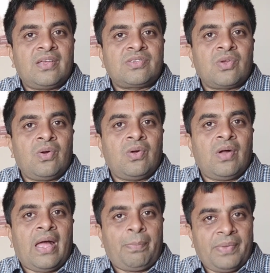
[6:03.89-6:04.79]
So
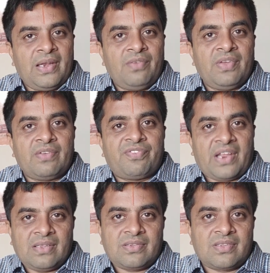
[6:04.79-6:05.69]
happy living,
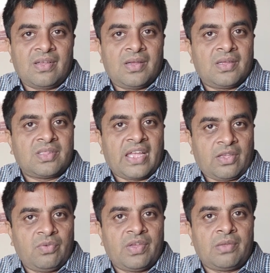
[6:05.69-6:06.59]
friends.
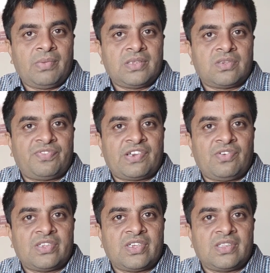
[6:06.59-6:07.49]
Thank you very much for
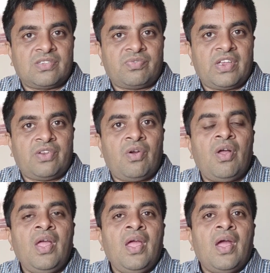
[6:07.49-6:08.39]
watching this video.
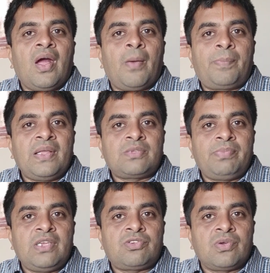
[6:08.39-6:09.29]
Please
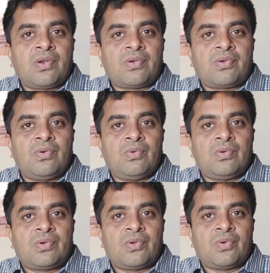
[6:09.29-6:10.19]
be sure
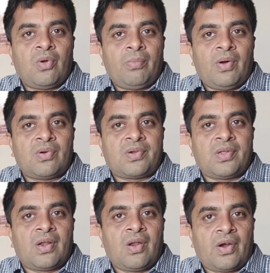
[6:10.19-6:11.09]
to know about
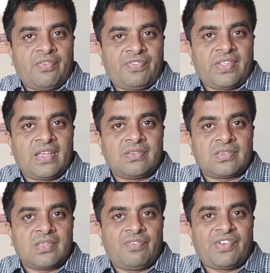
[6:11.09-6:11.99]
a lot of
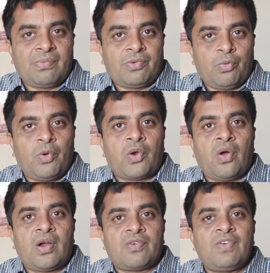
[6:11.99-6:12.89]
things from
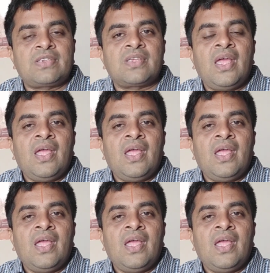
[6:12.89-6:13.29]
tomorrow onwards.